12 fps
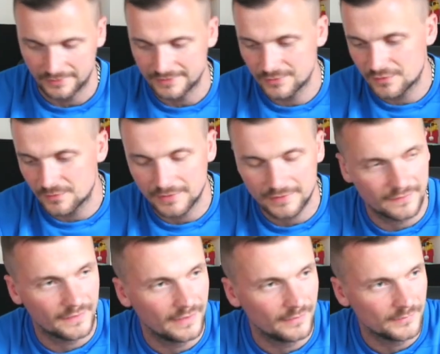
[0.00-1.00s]
It used to be a thing
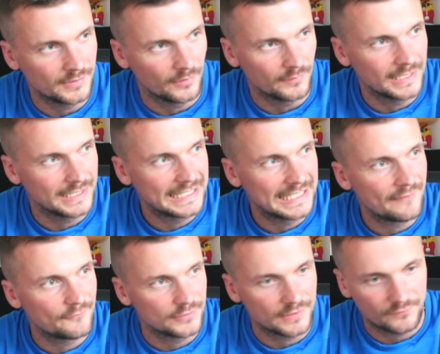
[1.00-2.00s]
that, you know, nearly
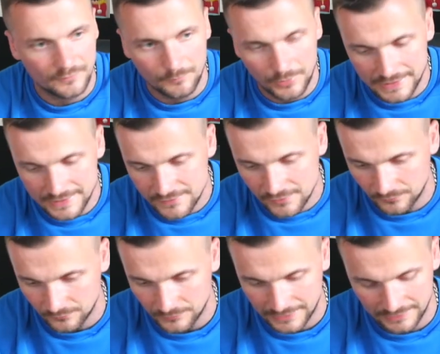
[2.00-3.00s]
11 different players
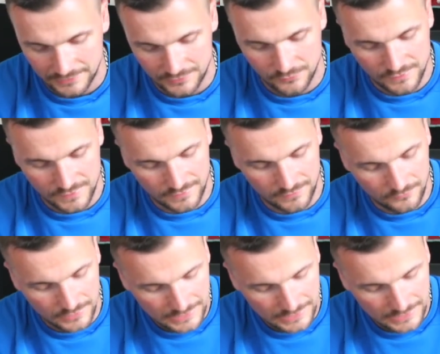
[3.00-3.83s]
on England used to do.